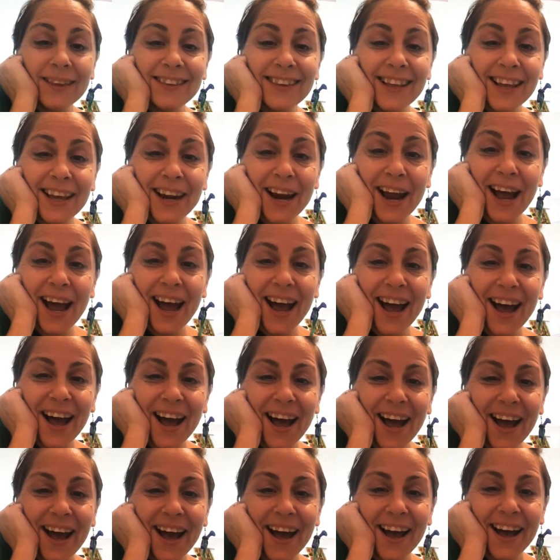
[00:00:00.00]

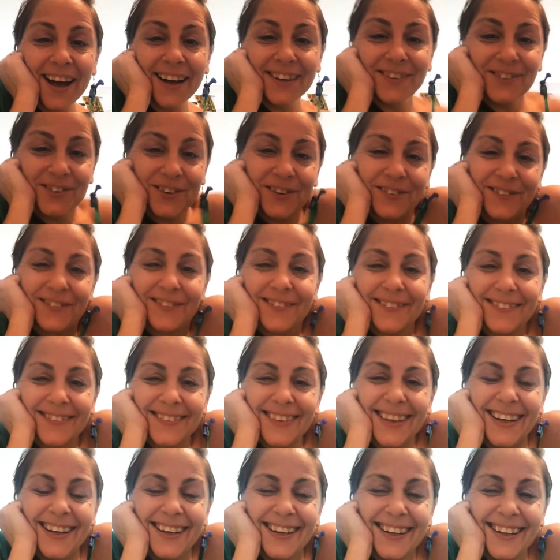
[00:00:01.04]

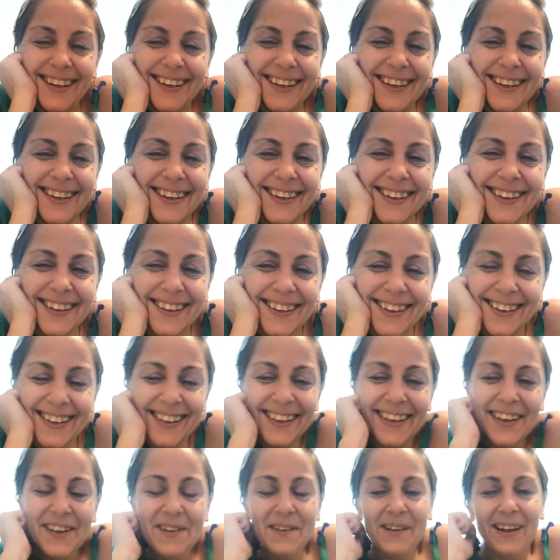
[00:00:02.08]
Ta-da!
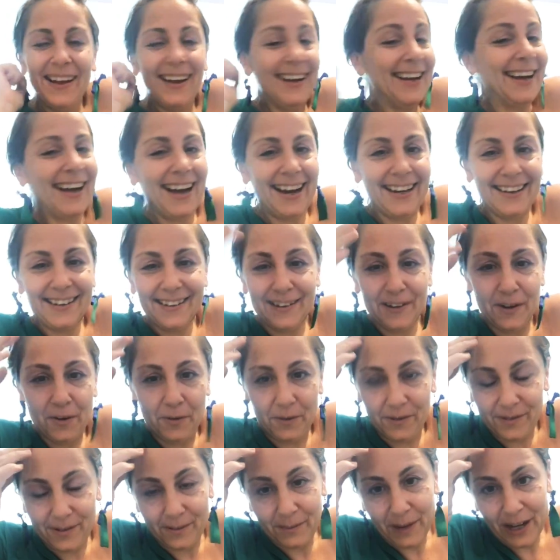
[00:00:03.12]
Yeah, I didn't know
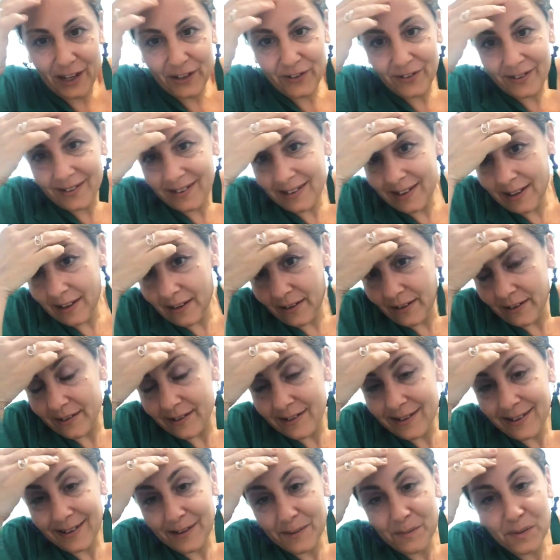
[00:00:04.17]
it was a mattress either
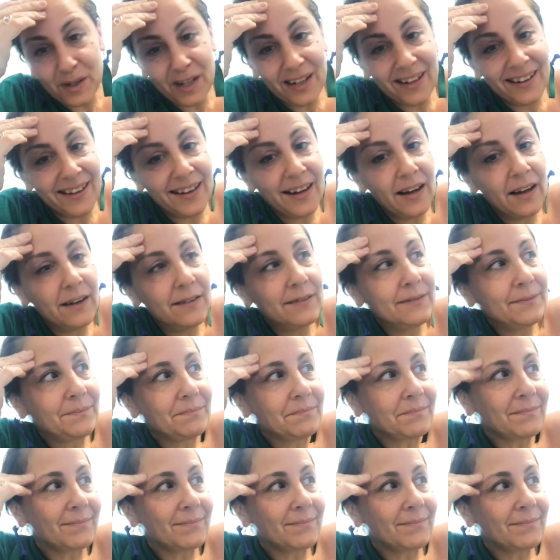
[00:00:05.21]
until a minute ago.